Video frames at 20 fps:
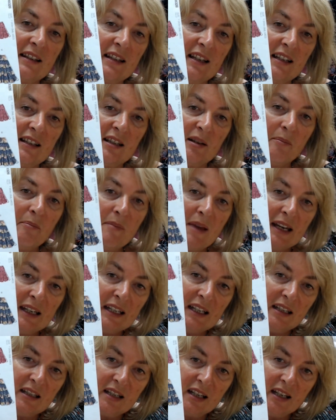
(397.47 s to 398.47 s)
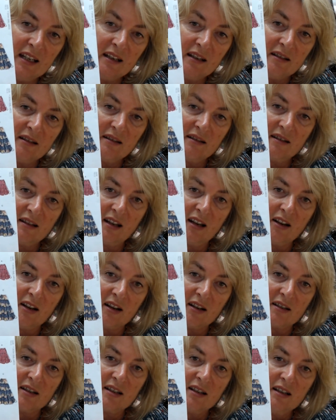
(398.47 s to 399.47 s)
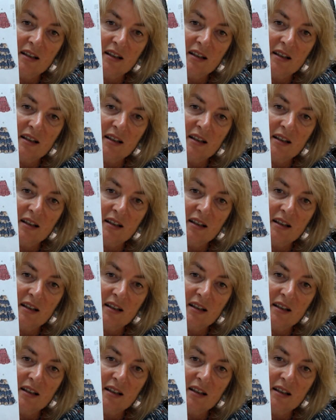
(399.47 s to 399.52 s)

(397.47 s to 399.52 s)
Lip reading: it's a many tiered skirt.